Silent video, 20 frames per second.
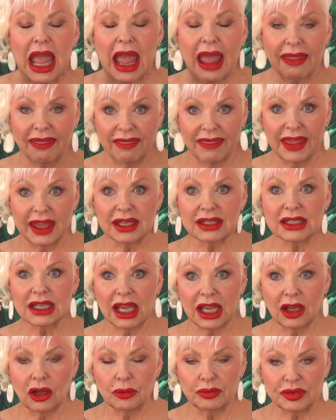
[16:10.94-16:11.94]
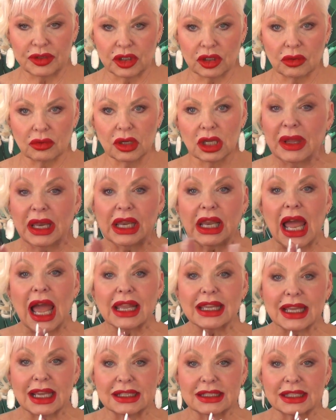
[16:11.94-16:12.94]
And this helps you. But
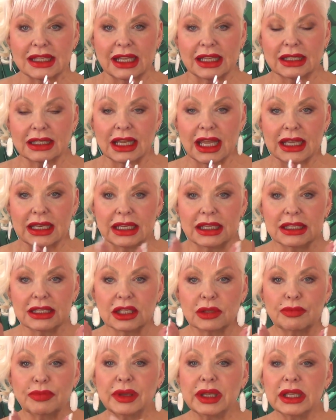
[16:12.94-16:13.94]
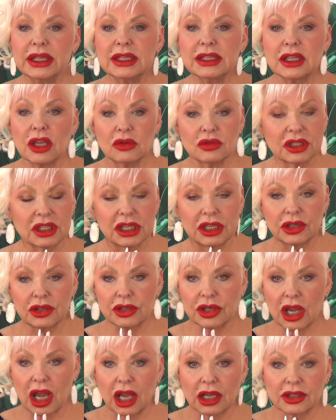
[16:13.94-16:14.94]
like I said, ladies, please go see your
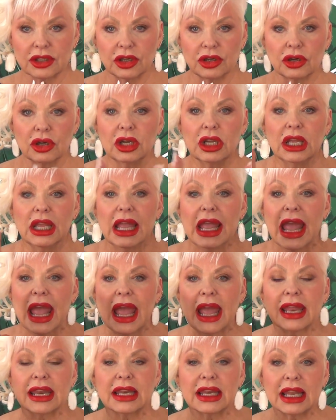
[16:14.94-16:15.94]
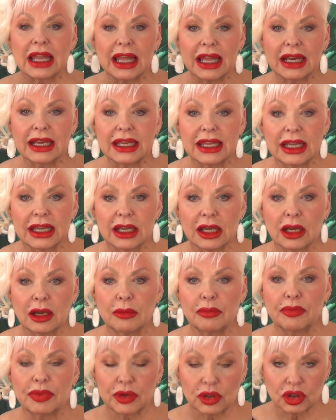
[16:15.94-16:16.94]
doctor and let
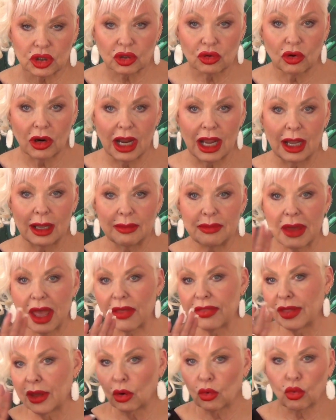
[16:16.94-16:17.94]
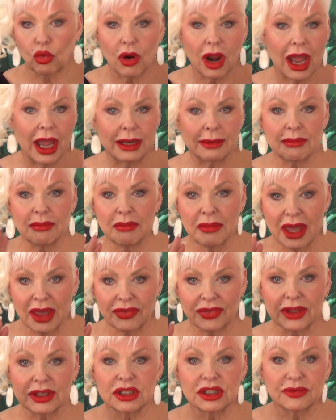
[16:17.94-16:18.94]
him prescribe the right
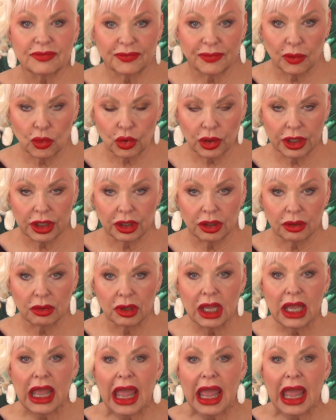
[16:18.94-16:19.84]
methods for you.